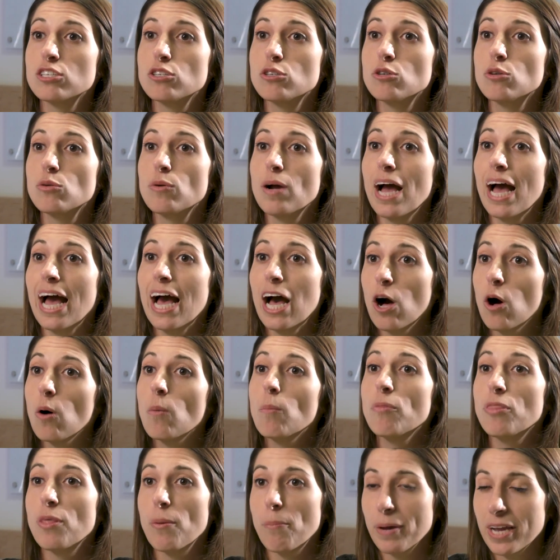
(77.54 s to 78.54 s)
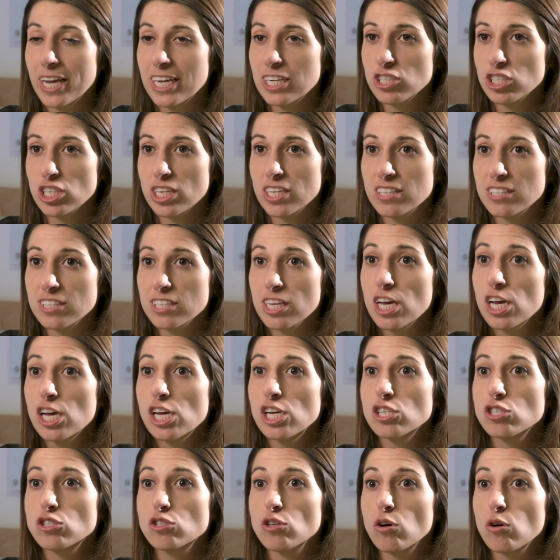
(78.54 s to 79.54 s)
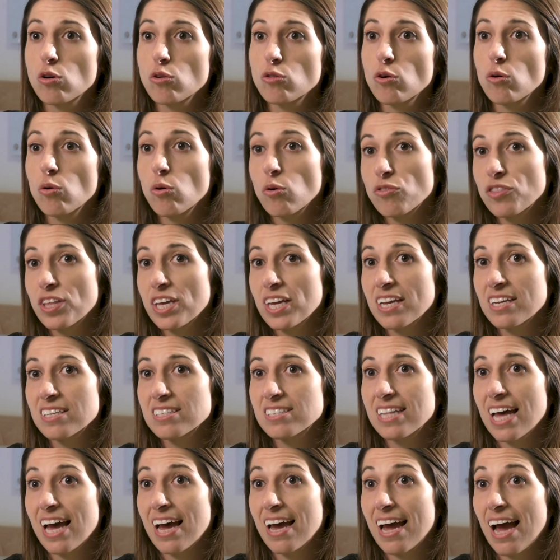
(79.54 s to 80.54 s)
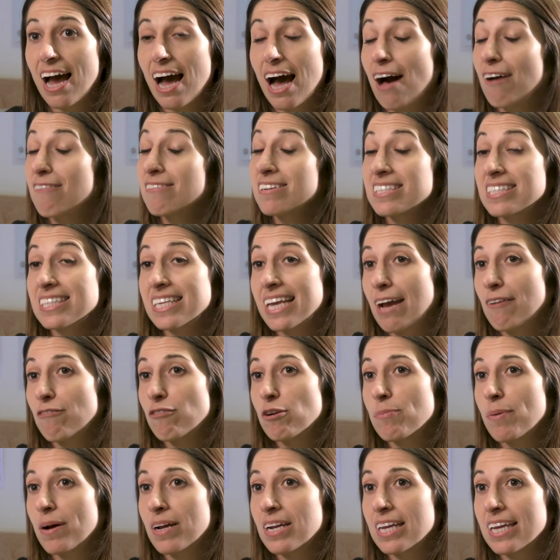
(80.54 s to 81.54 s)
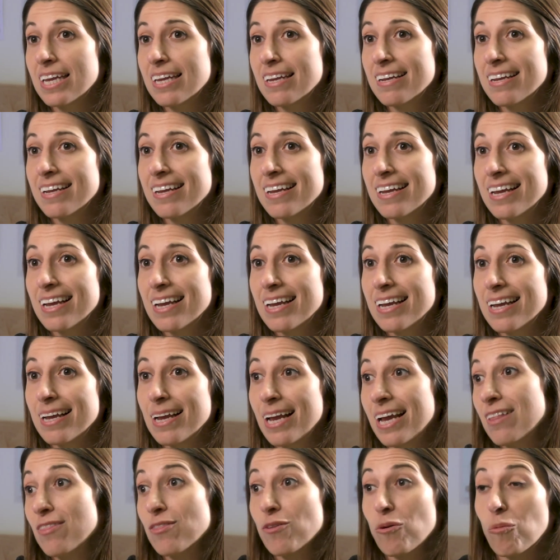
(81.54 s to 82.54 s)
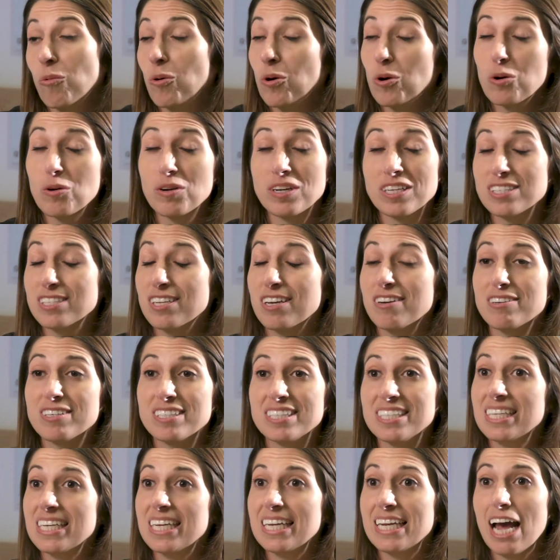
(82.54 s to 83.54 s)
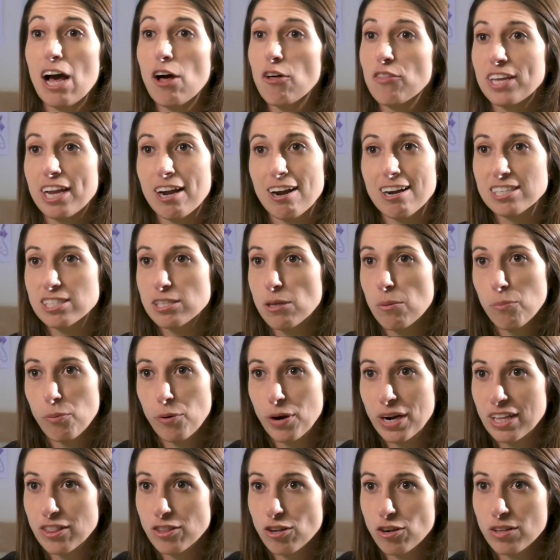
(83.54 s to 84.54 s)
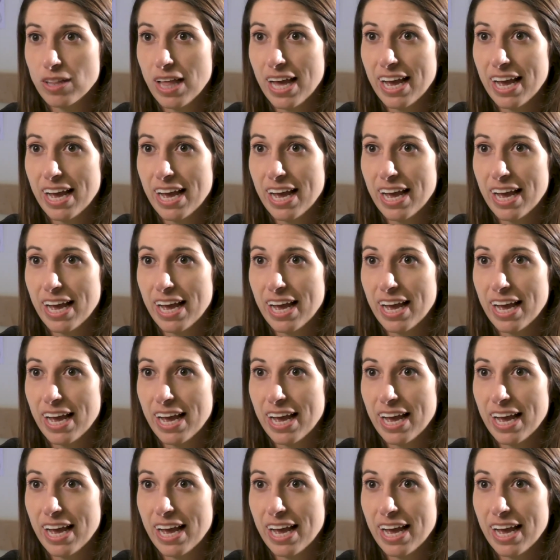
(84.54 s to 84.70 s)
to help the patients. So the whole thing is that obviously everybody in the world is going to need healthcare at some point in their